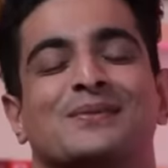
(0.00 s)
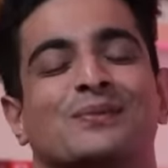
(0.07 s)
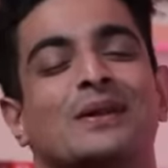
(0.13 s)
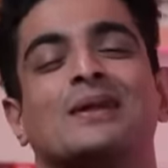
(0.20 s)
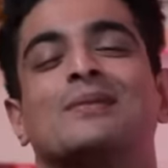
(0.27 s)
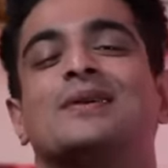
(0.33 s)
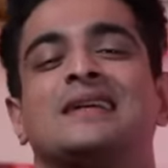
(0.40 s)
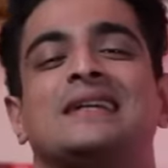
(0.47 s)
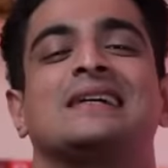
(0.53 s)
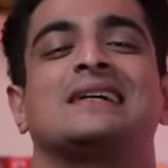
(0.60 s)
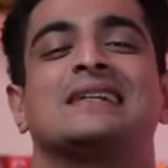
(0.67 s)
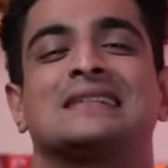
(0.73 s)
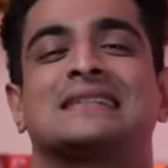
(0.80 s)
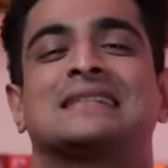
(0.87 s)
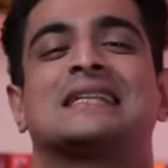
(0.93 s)
Welcome to
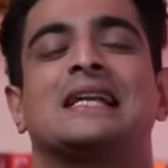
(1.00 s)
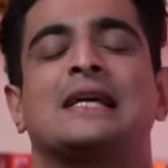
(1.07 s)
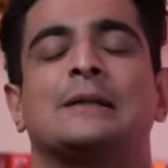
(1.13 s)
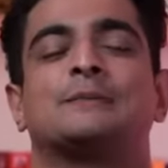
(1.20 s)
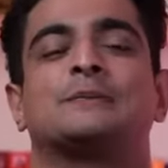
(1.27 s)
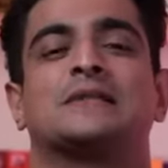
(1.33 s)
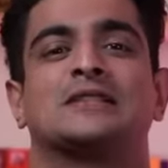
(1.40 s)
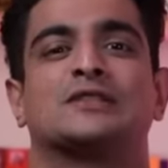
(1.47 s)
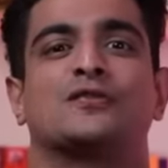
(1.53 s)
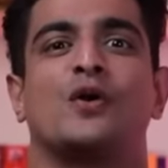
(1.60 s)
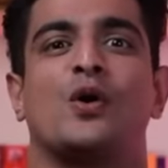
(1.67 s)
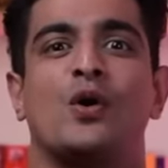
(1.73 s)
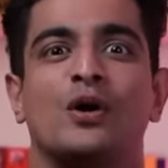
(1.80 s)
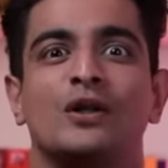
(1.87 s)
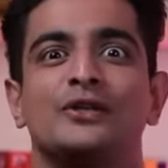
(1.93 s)
TRS Clips. It's for
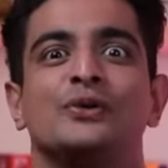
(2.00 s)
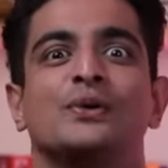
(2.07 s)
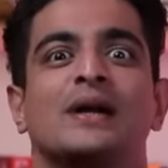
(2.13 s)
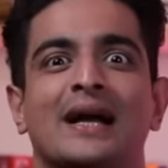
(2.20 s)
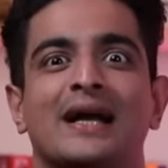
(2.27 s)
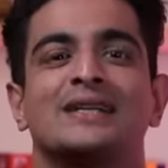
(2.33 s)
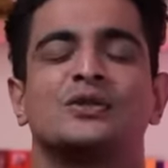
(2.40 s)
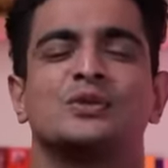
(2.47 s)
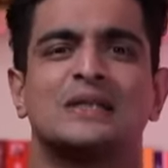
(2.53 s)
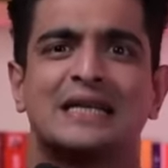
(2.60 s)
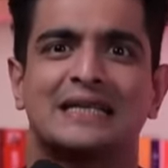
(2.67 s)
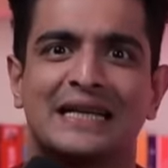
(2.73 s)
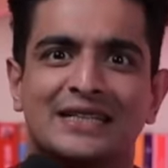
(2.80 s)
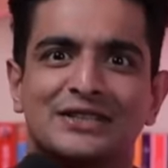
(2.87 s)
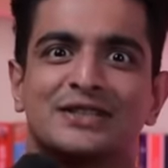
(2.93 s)
all you guys whose
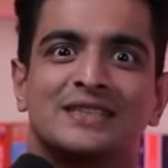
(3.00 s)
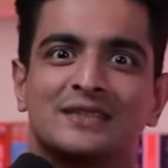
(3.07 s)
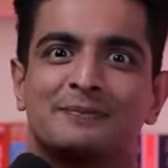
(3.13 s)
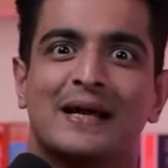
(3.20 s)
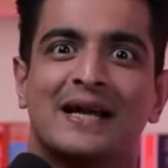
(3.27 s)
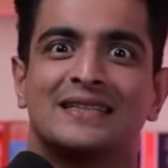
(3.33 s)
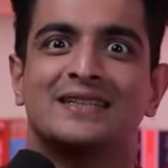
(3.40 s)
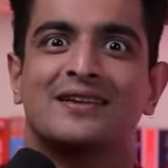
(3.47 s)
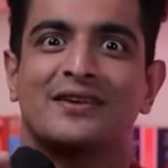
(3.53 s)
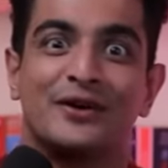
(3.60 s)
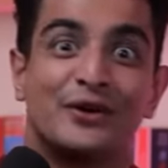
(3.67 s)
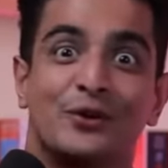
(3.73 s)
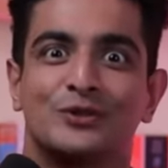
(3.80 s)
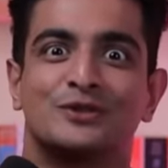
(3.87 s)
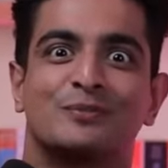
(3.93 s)
attention spans are
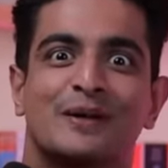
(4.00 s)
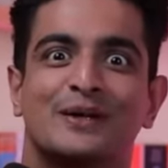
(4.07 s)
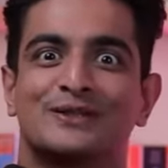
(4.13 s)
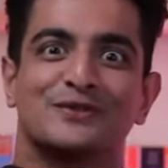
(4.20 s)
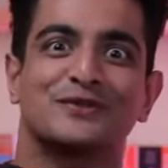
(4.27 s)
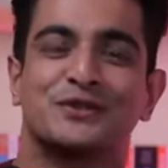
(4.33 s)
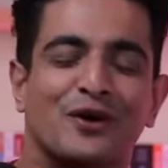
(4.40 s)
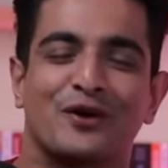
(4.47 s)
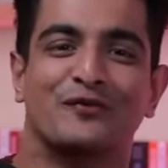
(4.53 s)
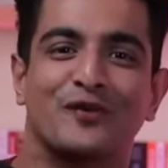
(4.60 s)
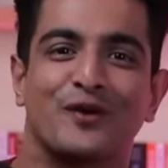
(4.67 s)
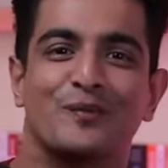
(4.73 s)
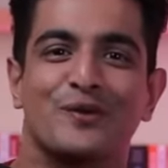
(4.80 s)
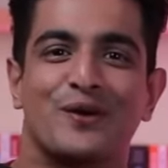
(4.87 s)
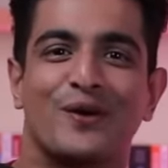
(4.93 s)
reduced because of short
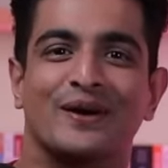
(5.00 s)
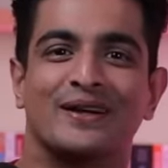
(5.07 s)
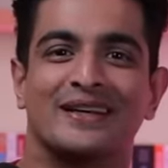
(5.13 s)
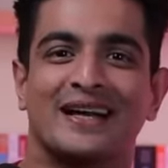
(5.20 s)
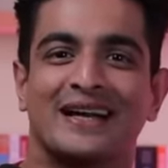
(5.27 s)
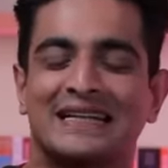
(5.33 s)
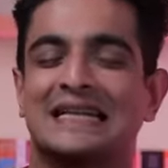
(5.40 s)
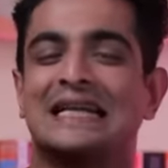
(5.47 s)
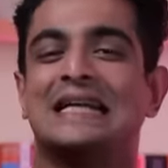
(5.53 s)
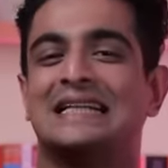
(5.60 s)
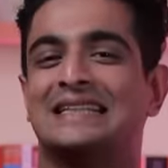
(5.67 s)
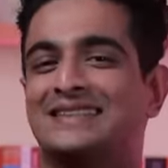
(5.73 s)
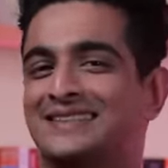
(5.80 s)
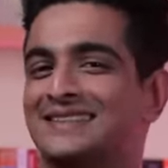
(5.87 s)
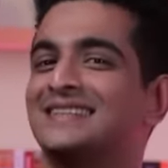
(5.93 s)
form content.
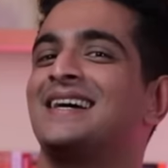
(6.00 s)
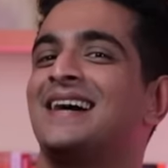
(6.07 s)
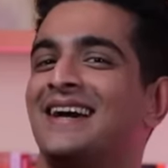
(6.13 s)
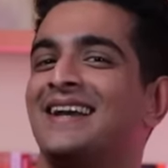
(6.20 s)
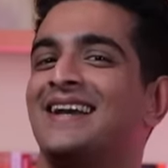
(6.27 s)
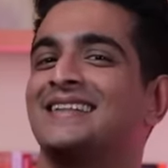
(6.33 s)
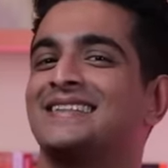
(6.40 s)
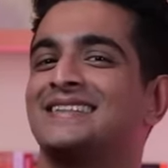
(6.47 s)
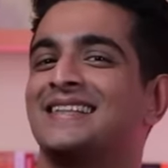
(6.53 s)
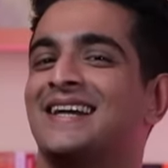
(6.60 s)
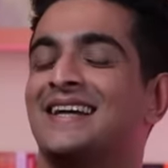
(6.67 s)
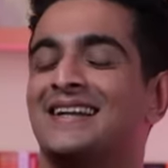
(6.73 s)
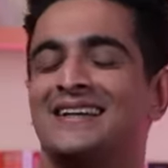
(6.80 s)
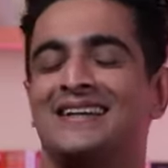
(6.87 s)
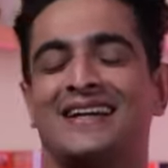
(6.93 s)
This is the highlights
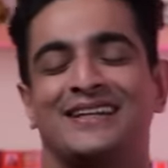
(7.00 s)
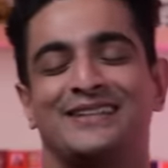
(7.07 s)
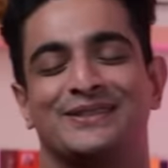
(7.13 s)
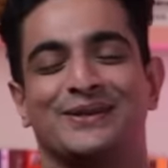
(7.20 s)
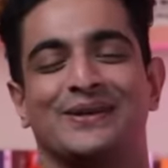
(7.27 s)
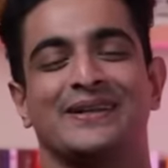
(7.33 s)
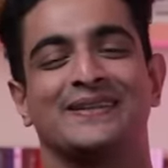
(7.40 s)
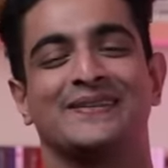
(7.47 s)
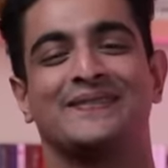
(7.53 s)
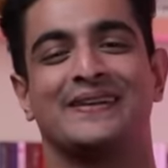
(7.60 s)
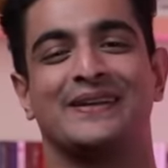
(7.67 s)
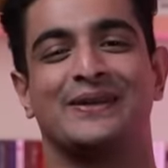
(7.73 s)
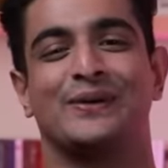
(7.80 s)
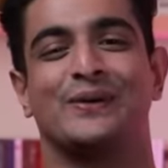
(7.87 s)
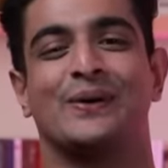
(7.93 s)
channel. Enjoy the
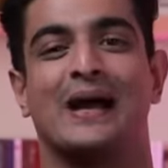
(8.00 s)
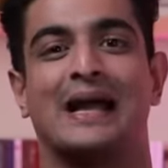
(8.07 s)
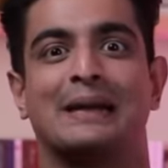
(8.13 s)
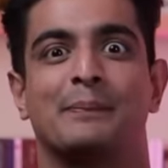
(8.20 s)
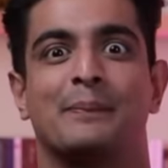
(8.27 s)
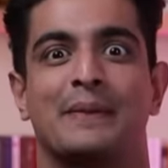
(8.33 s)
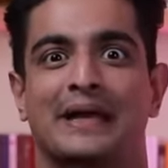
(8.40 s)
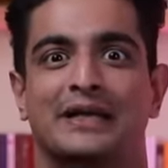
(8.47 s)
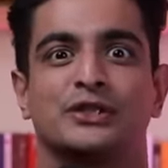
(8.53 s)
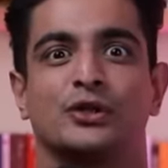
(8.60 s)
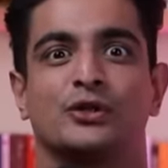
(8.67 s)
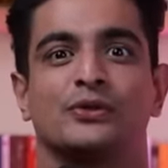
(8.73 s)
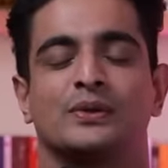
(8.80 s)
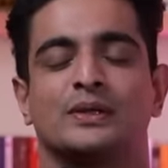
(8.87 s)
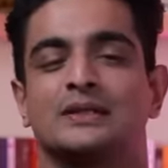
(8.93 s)
video and make
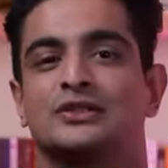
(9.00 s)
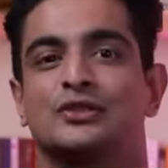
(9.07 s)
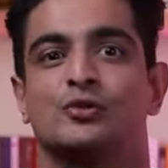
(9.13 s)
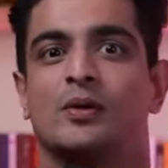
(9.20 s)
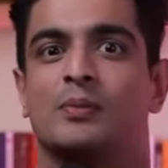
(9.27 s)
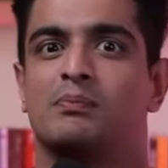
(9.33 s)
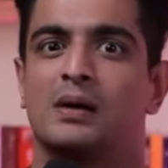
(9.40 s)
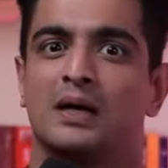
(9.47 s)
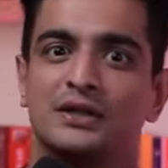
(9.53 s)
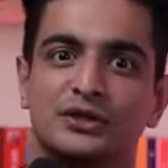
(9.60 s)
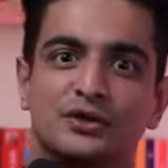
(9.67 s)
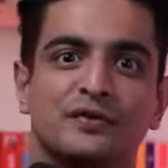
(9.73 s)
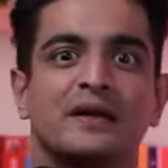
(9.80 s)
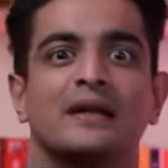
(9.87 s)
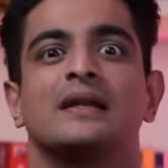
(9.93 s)
sure you consume a bunch
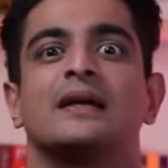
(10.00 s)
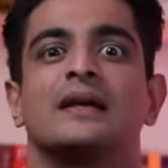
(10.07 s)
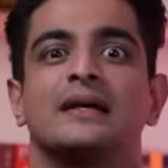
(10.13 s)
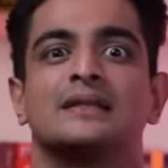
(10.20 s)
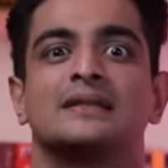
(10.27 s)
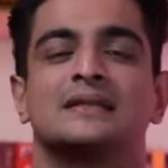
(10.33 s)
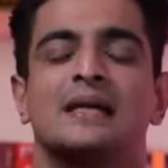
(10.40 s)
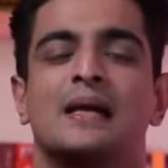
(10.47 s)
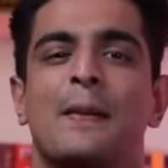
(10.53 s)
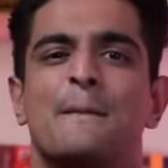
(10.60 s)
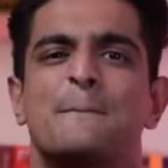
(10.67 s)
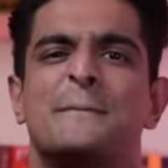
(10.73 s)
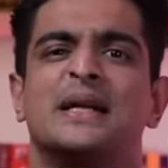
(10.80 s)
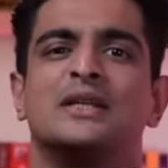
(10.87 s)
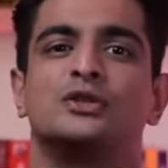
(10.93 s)
of highlights.
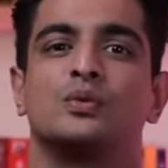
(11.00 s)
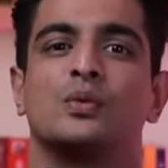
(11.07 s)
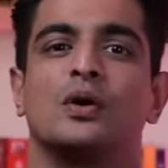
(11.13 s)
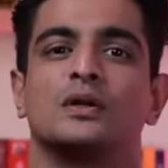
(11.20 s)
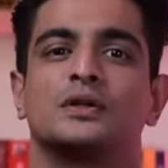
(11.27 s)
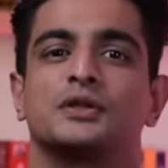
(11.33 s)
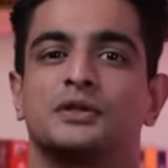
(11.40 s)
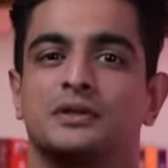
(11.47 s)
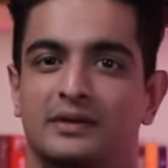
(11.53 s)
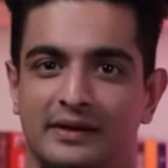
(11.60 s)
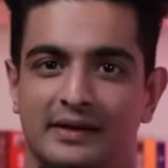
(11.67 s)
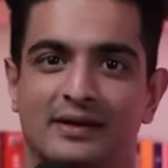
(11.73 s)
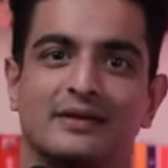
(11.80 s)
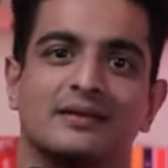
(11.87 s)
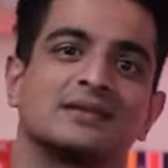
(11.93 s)
Binge watch
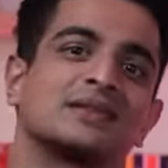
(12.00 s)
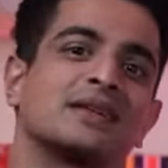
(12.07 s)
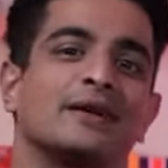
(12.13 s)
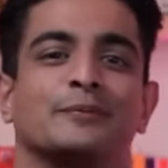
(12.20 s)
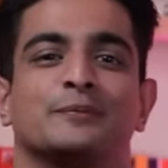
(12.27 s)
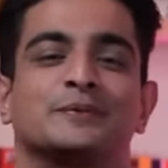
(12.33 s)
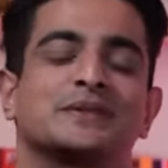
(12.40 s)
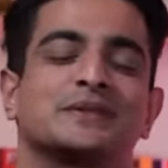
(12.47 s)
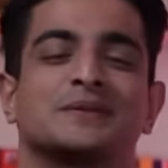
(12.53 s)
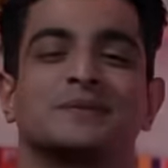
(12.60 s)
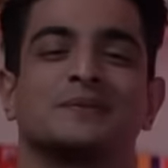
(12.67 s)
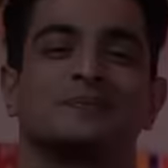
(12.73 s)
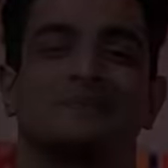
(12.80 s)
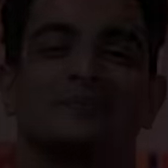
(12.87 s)
TRS Clips.